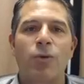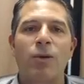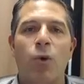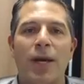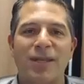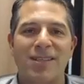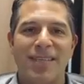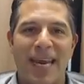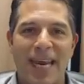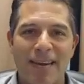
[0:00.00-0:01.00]
we want to
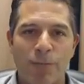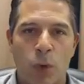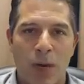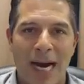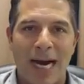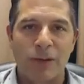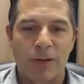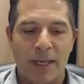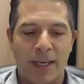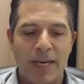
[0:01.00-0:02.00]
stay more
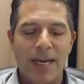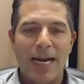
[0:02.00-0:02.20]
hydrated.